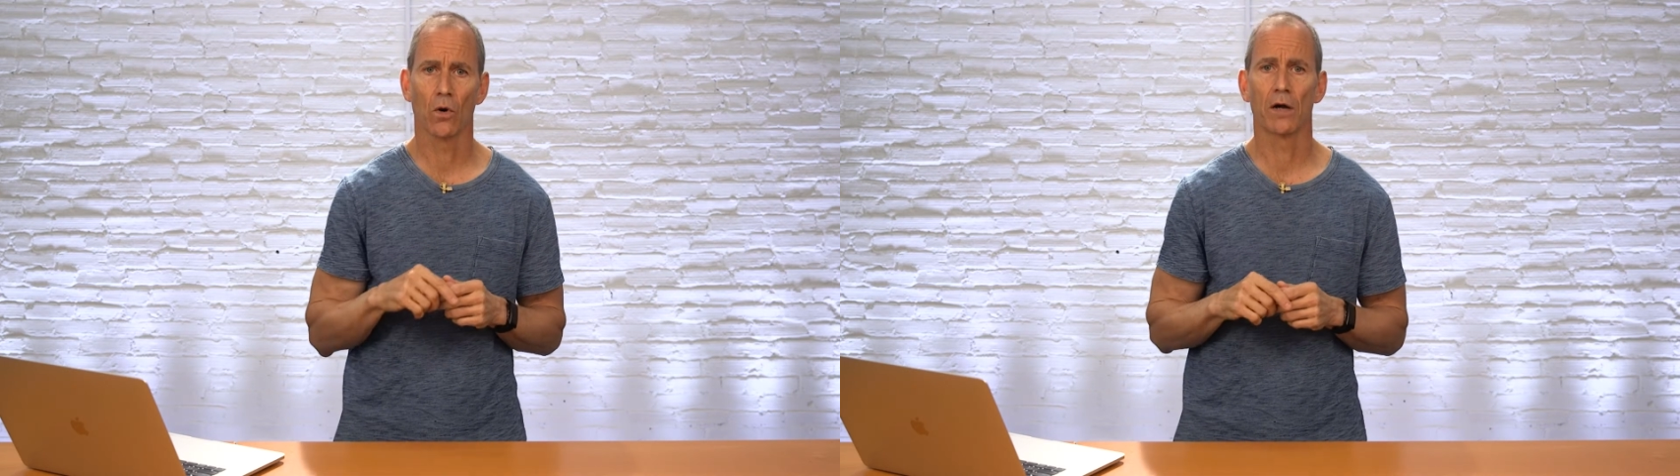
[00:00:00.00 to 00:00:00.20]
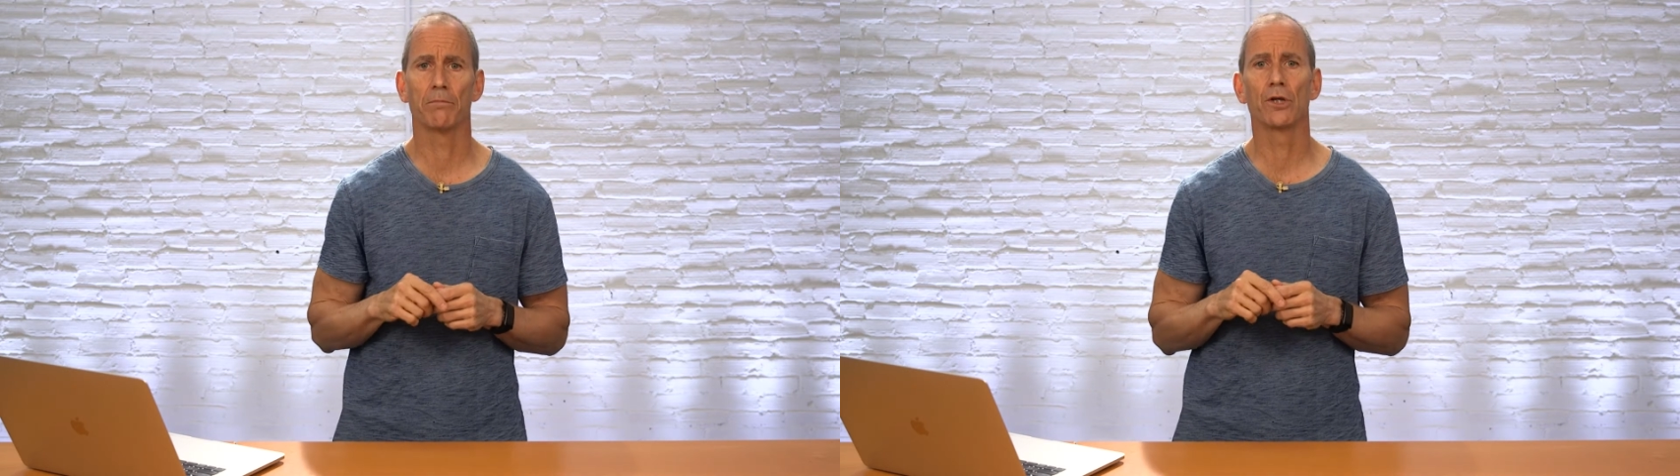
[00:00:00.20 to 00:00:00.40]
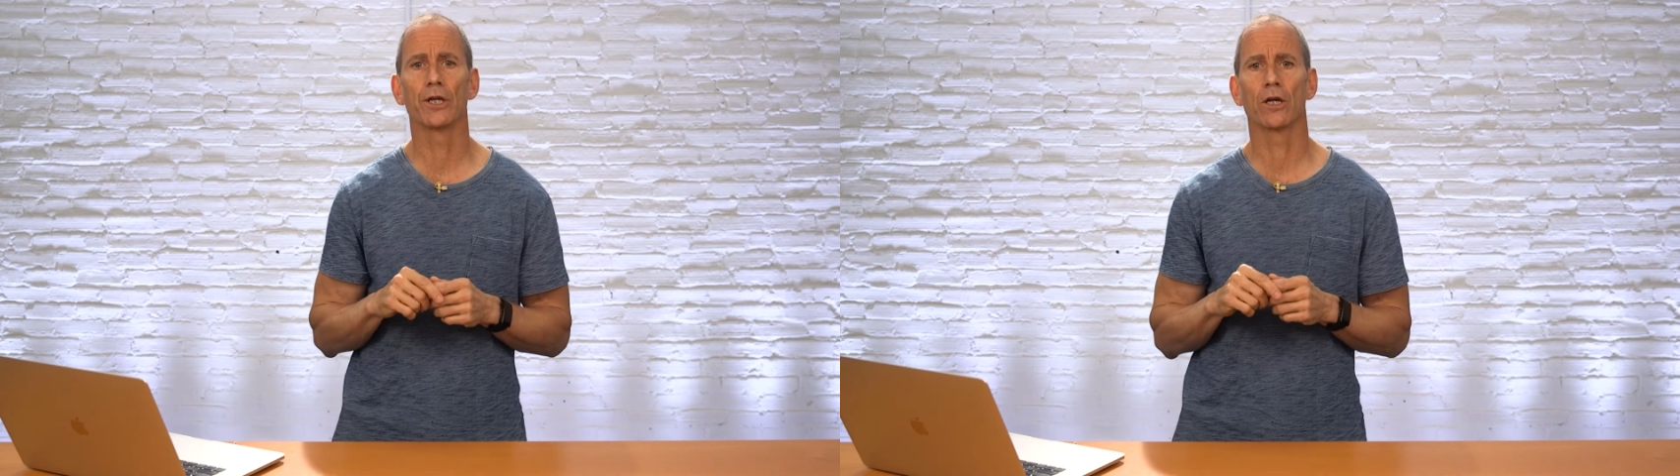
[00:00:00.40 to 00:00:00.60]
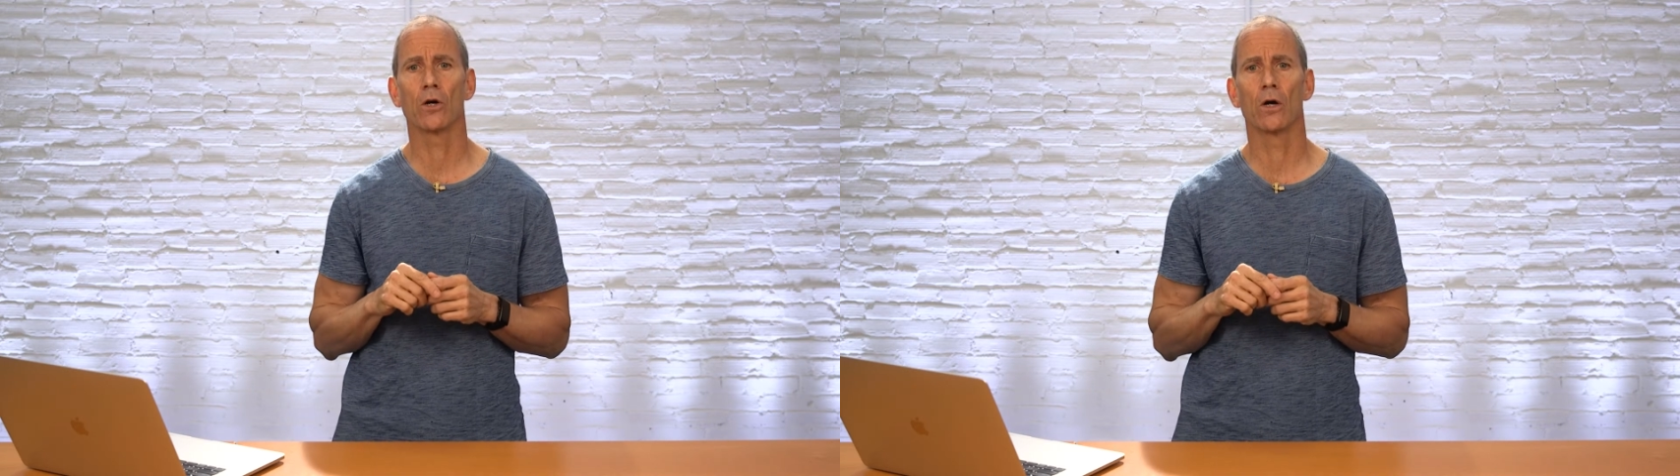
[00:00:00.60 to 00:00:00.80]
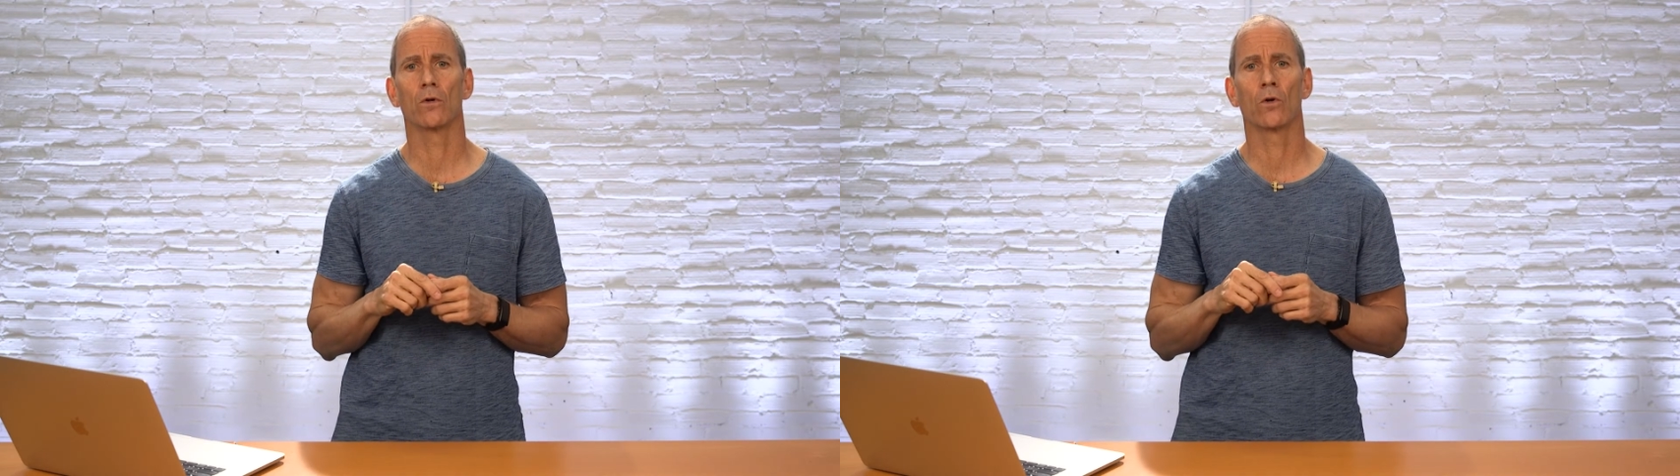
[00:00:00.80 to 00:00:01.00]
on building a
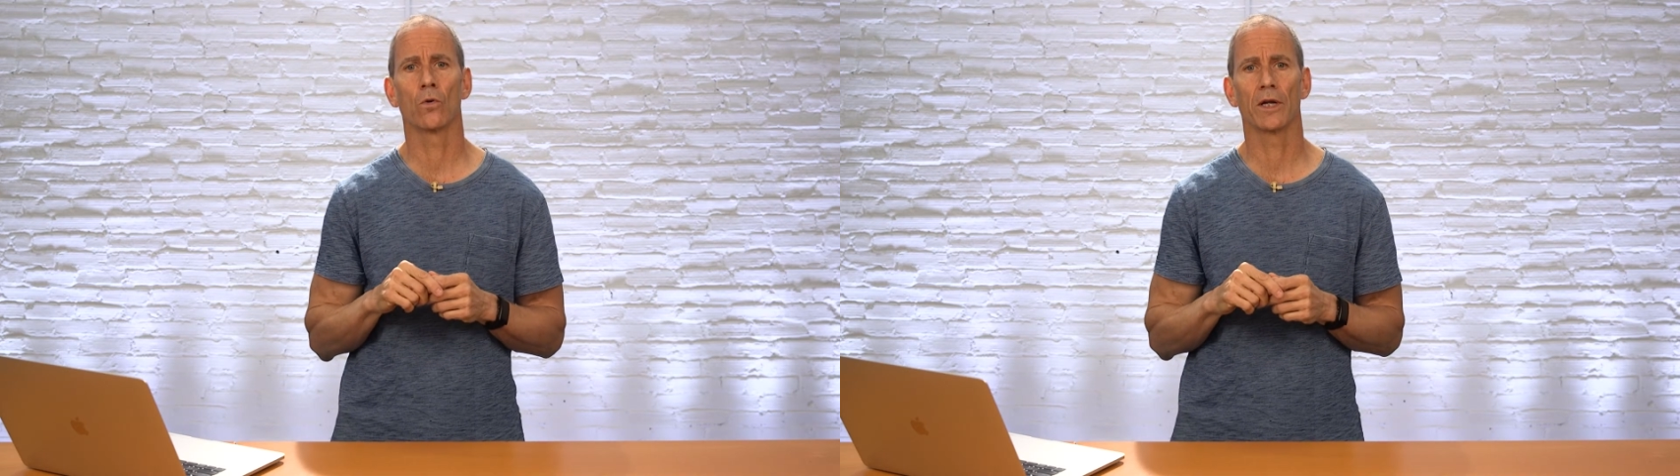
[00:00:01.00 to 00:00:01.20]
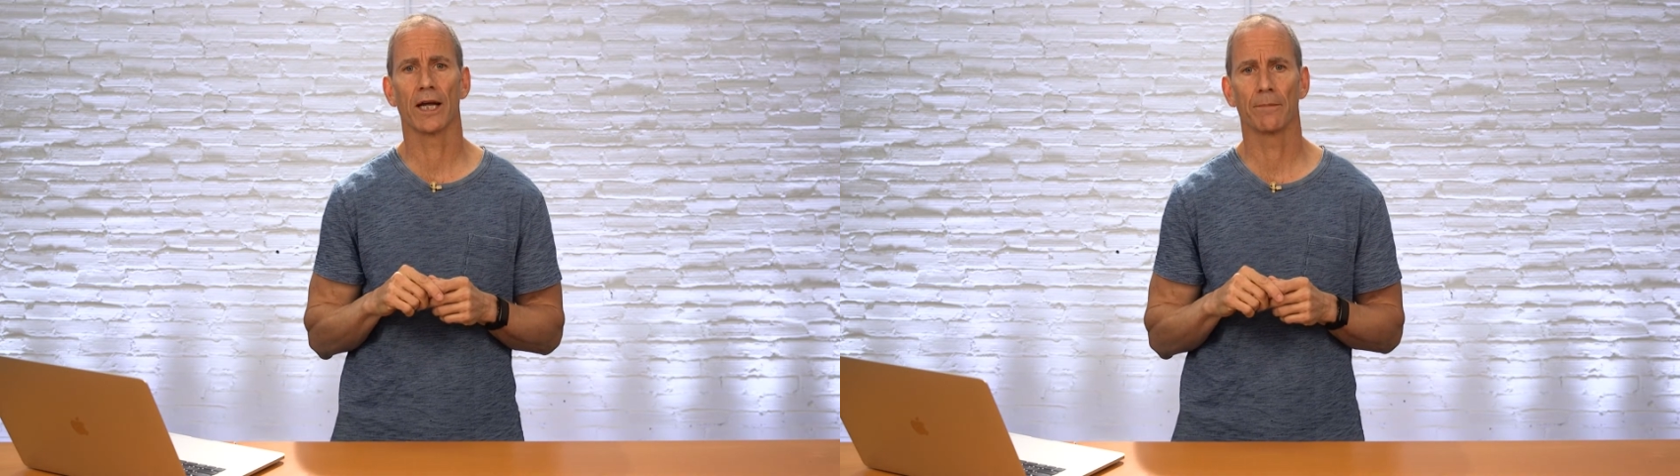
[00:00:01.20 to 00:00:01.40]
call recording